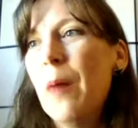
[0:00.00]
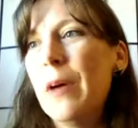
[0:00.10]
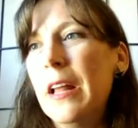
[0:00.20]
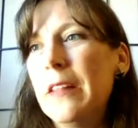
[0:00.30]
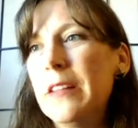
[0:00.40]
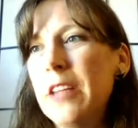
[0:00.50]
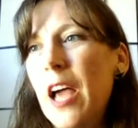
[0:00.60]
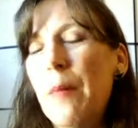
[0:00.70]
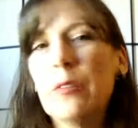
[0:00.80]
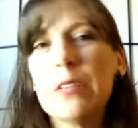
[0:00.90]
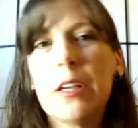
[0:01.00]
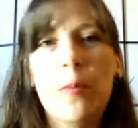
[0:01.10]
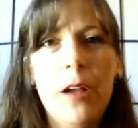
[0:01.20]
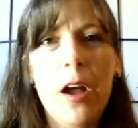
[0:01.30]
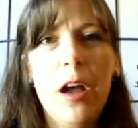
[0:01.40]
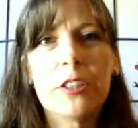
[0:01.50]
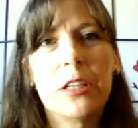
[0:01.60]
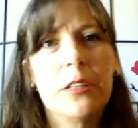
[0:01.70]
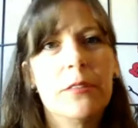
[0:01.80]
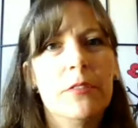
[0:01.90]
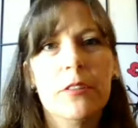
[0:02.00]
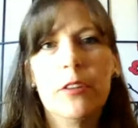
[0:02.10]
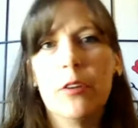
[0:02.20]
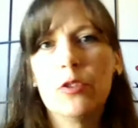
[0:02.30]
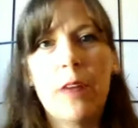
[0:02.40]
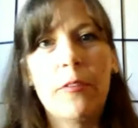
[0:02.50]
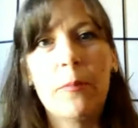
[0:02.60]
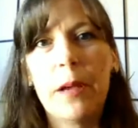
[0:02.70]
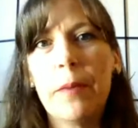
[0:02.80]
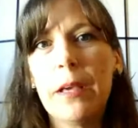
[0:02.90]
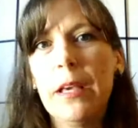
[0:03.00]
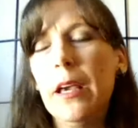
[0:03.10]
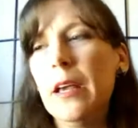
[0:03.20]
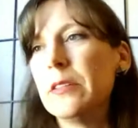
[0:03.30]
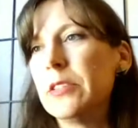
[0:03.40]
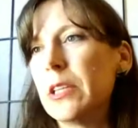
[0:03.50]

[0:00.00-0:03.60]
But at the time, I was like, oh my gosh, she could, drive and pick up my kids.